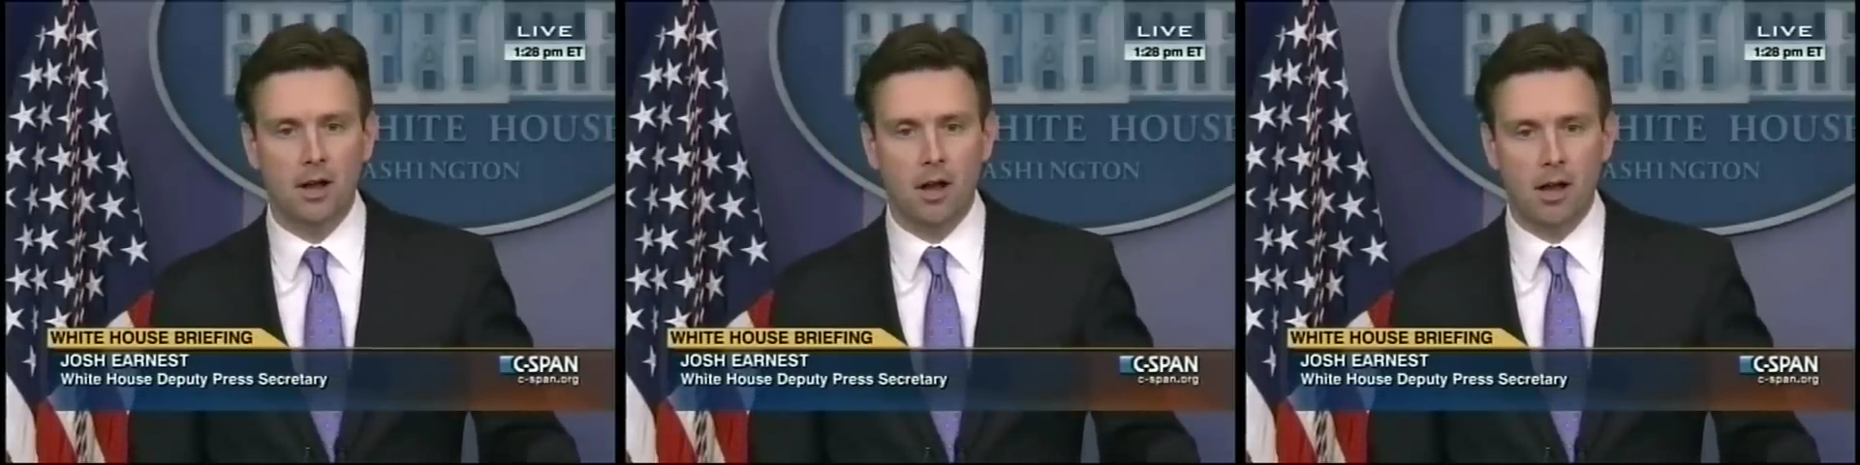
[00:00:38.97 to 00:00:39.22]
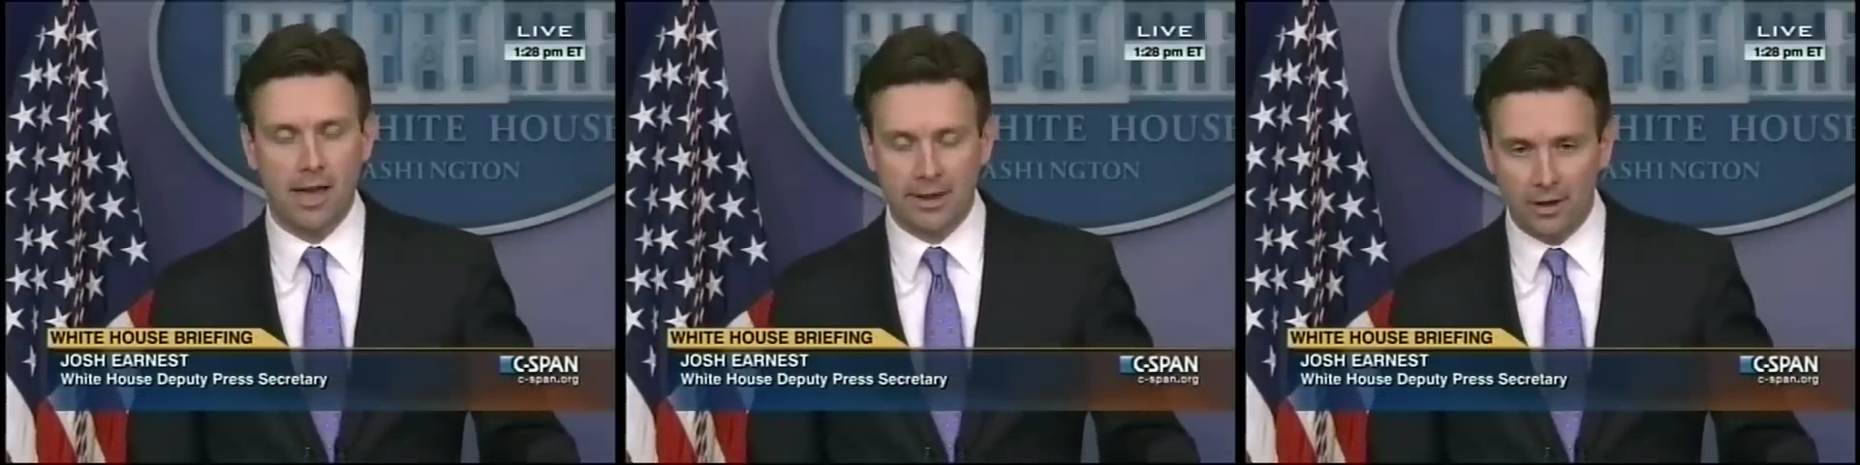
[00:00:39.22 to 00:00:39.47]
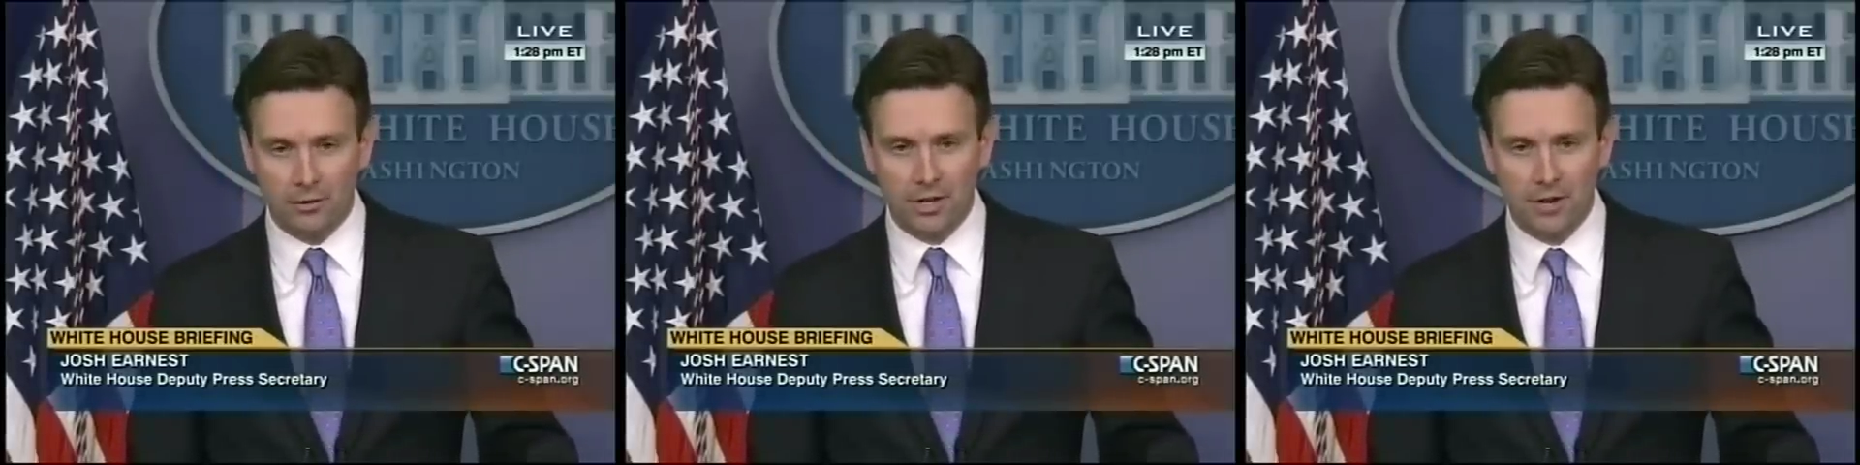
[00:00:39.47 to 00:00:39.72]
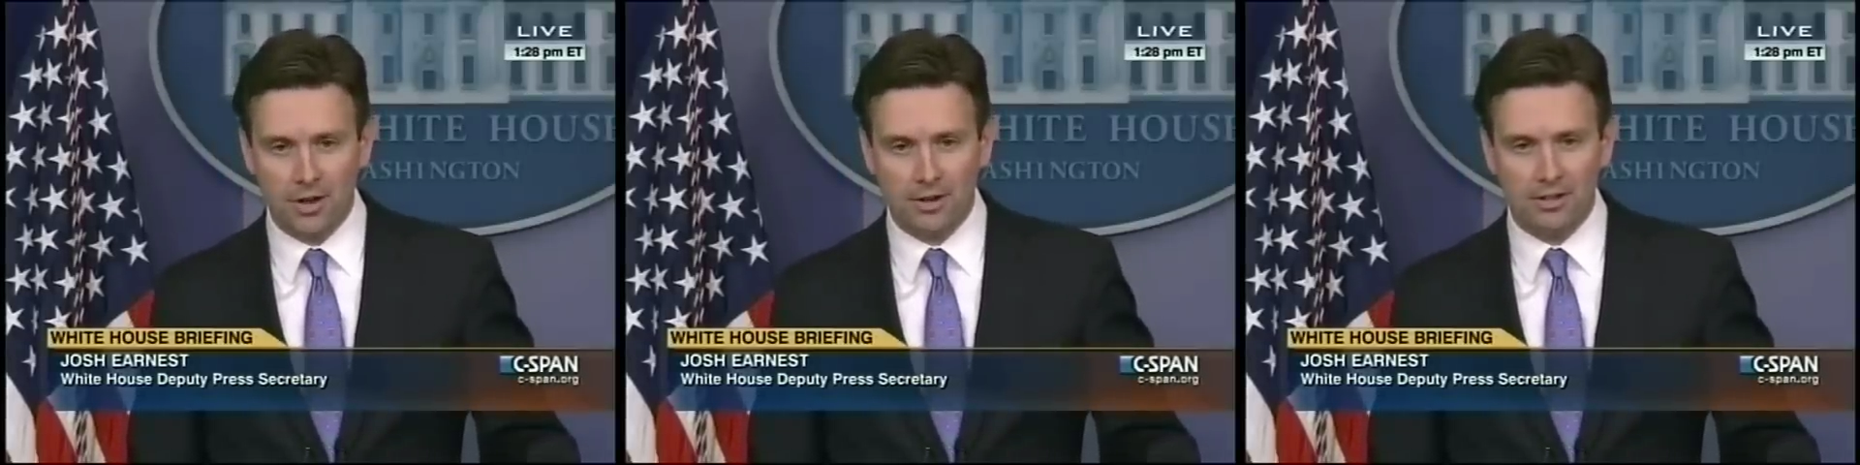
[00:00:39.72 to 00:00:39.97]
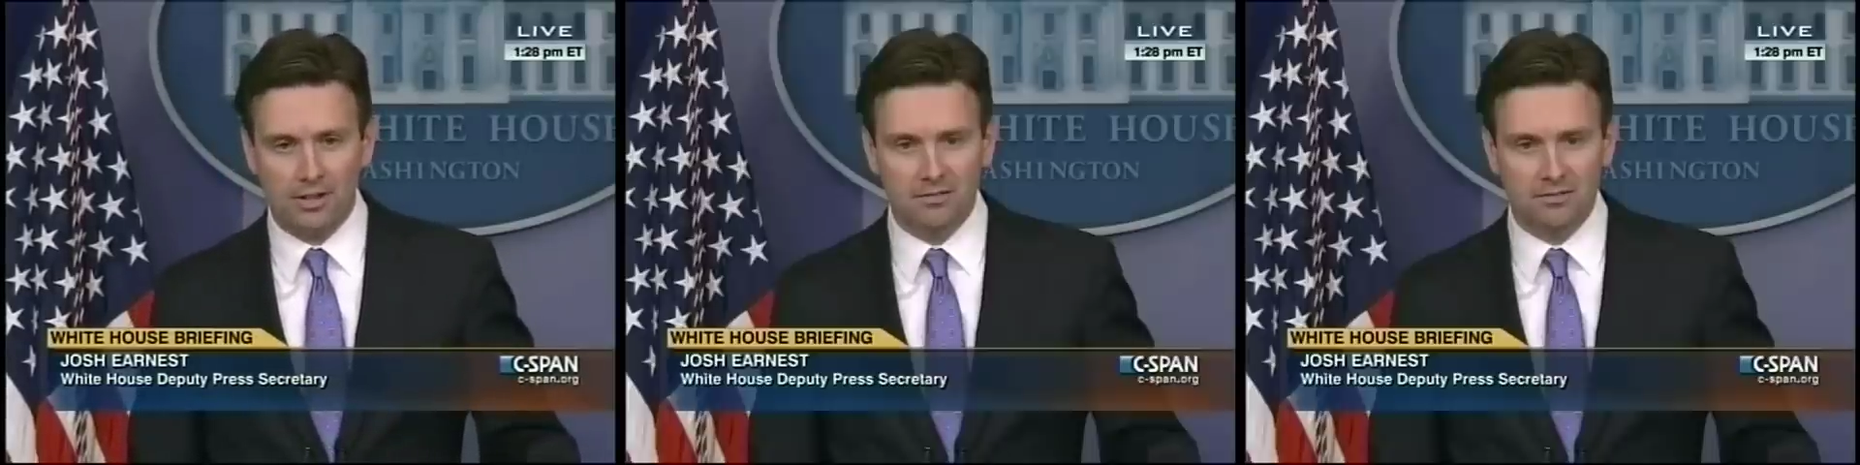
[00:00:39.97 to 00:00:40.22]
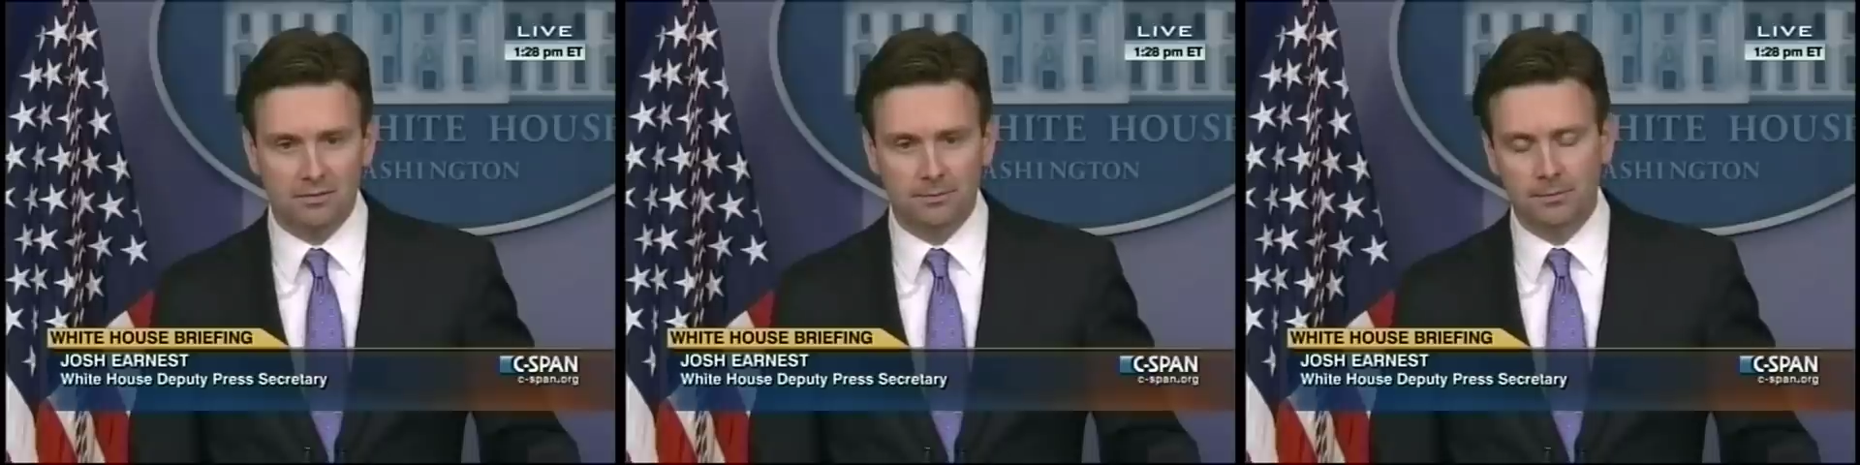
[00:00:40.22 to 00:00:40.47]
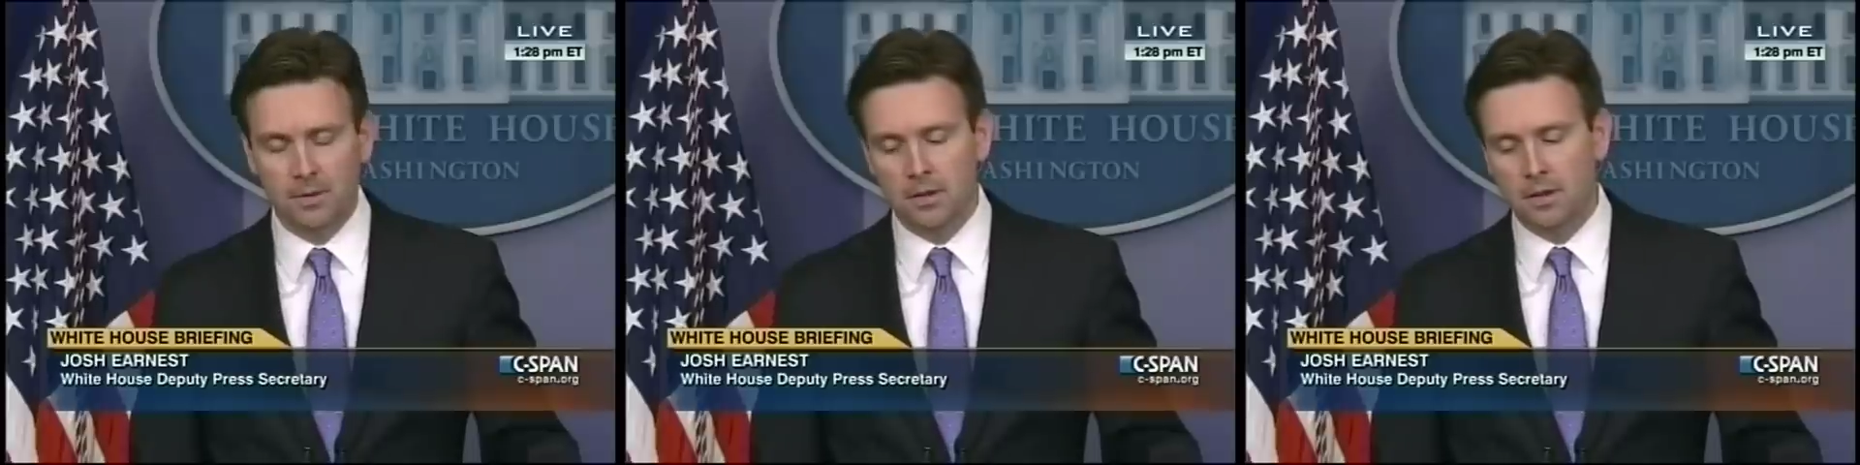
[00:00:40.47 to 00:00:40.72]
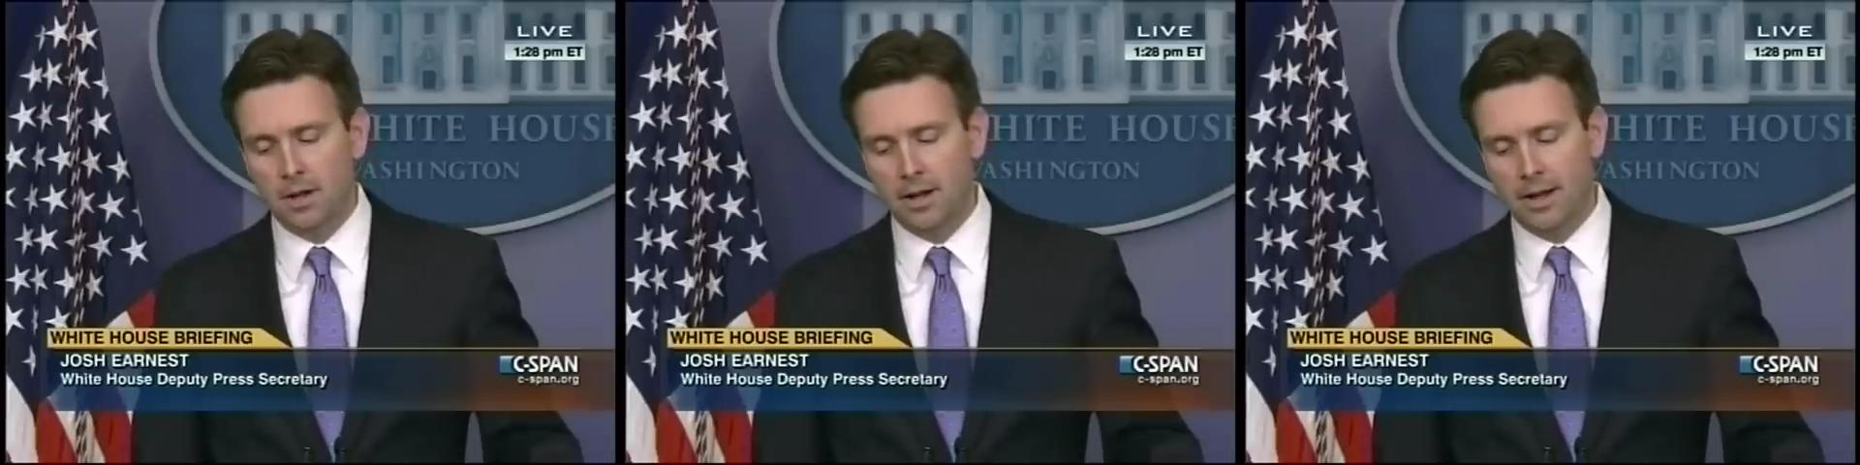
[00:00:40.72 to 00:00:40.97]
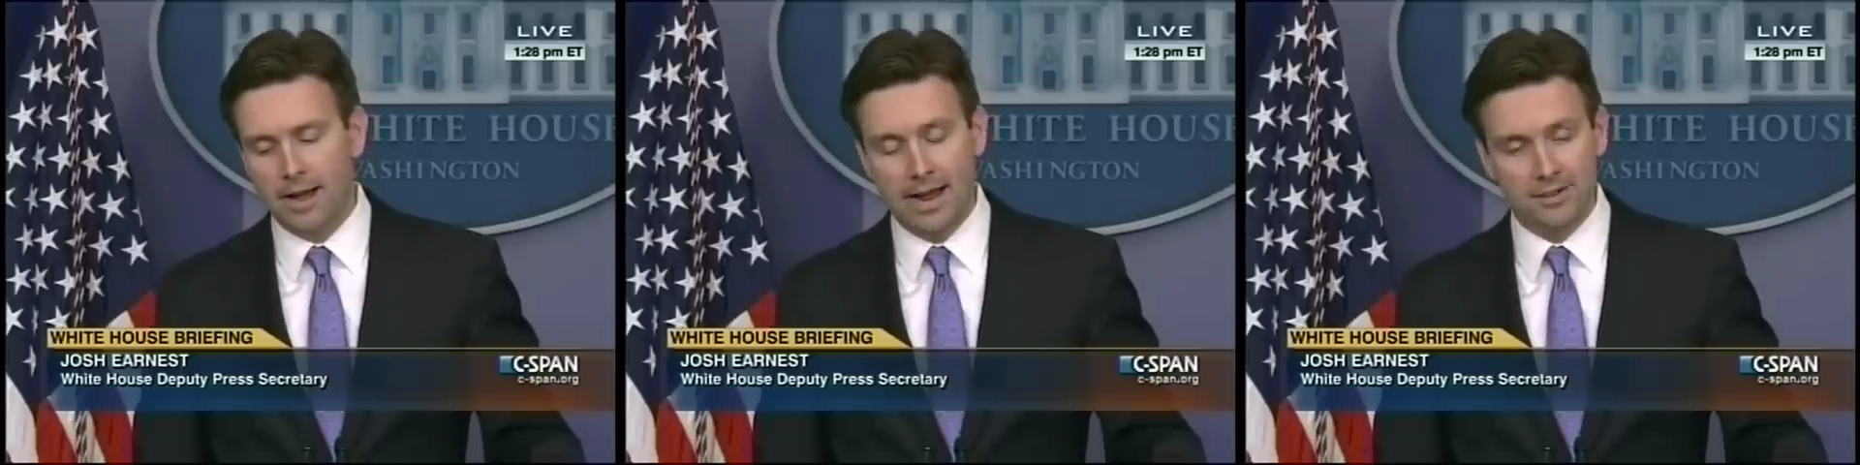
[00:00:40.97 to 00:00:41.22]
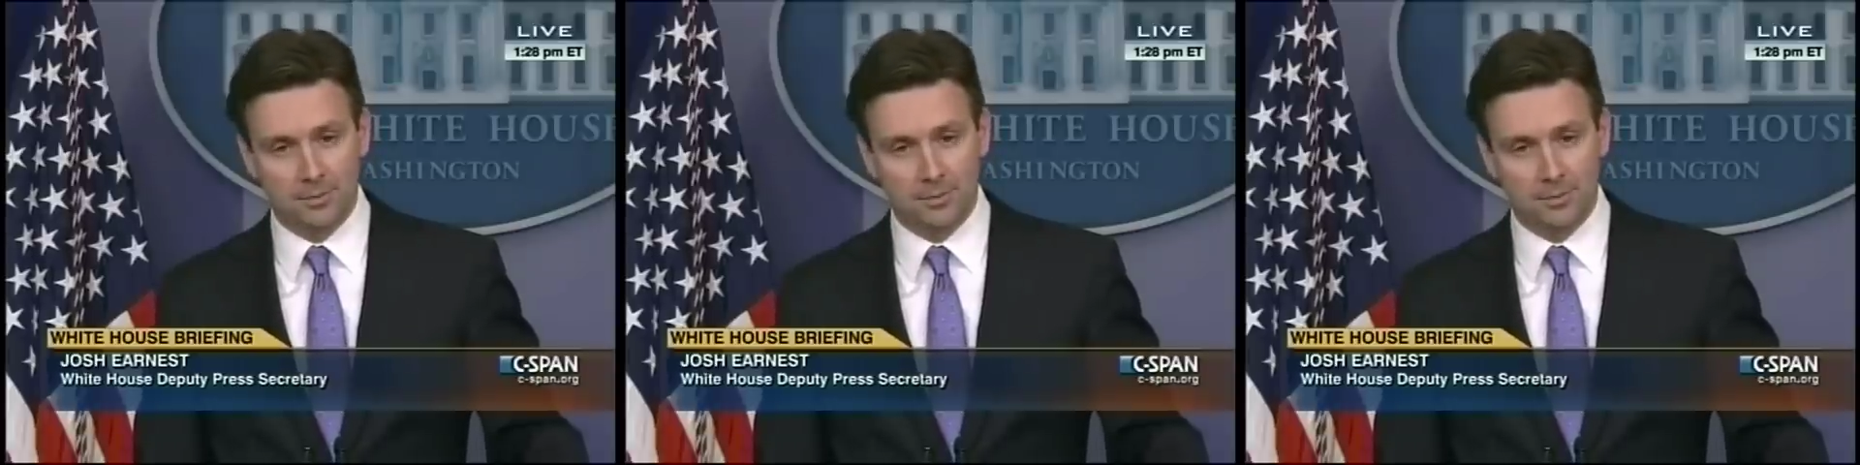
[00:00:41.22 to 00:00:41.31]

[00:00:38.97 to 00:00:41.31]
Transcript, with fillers: at healthcare.gov and